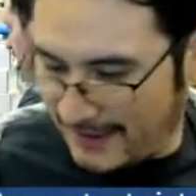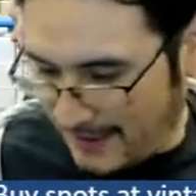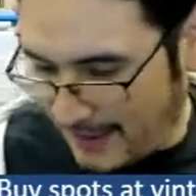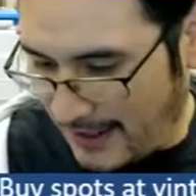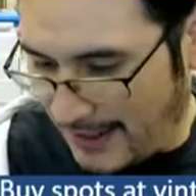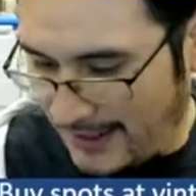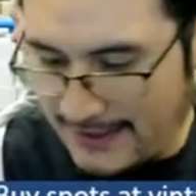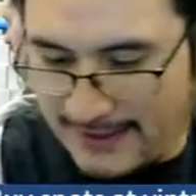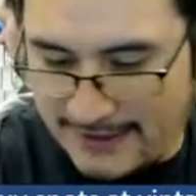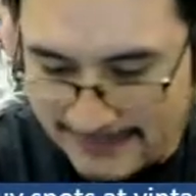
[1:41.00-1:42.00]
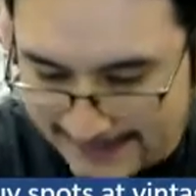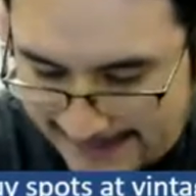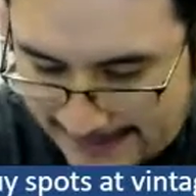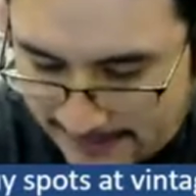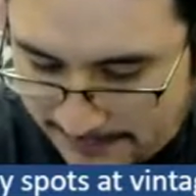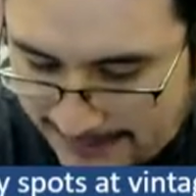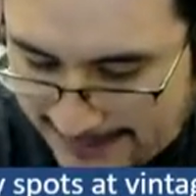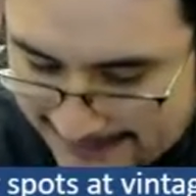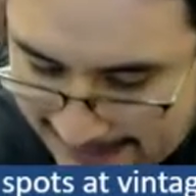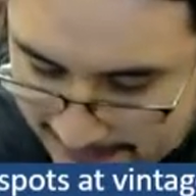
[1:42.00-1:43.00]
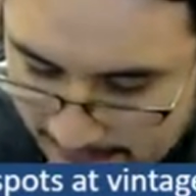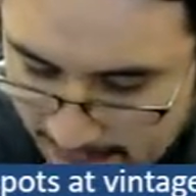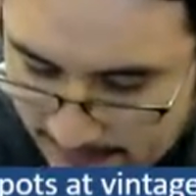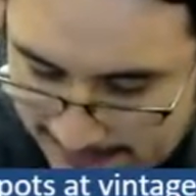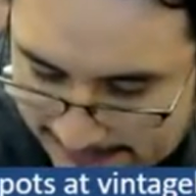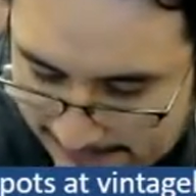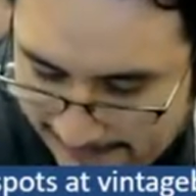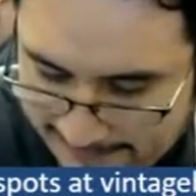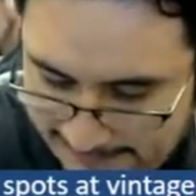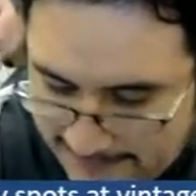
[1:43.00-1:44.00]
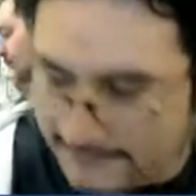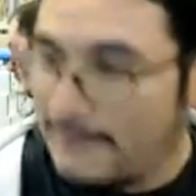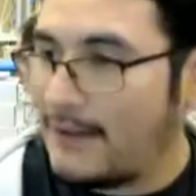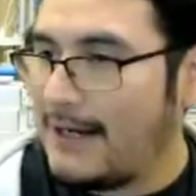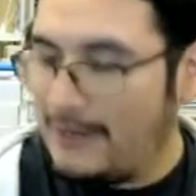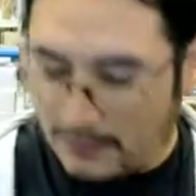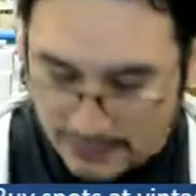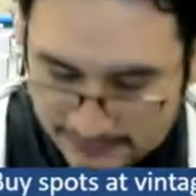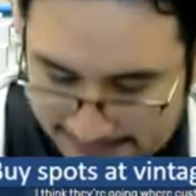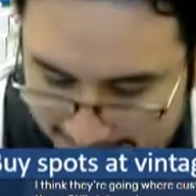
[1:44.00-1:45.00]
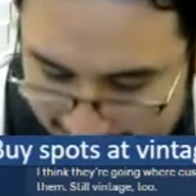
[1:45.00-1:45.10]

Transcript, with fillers: All right. Second place, all the way to fifth. We got well, second,